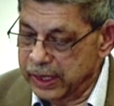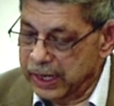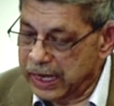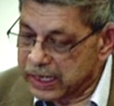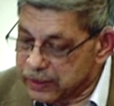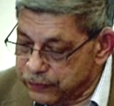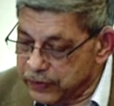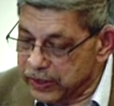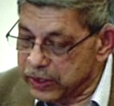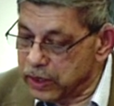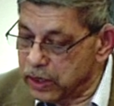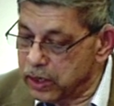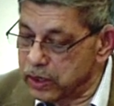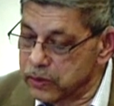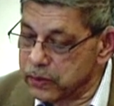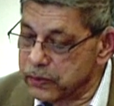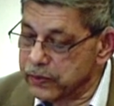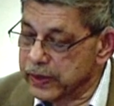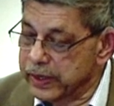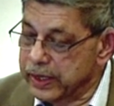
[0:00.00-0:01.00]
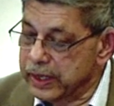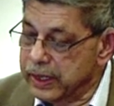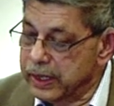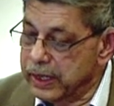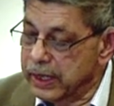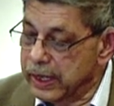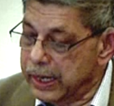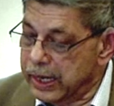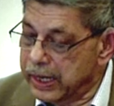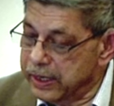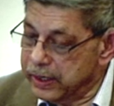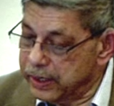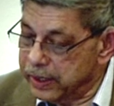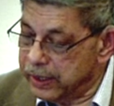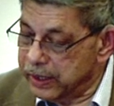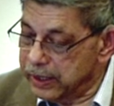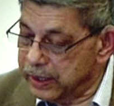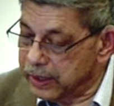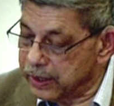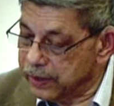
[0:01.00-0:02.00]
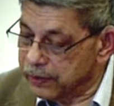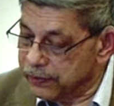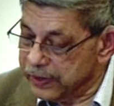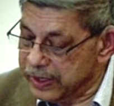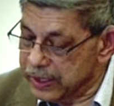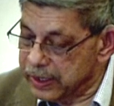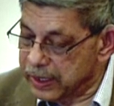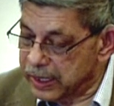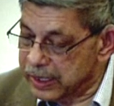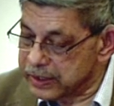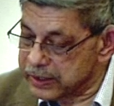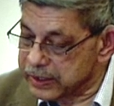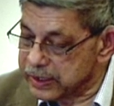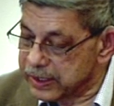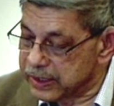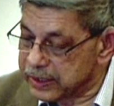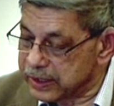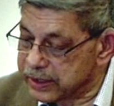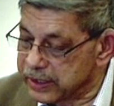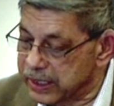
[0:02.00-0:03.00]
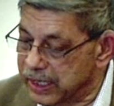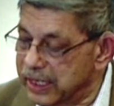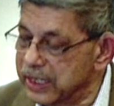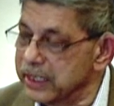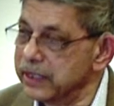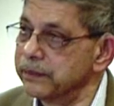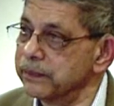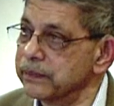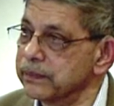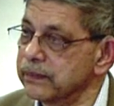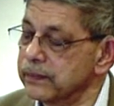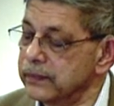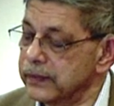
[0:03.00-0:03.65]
As we know, and he realized it at the time,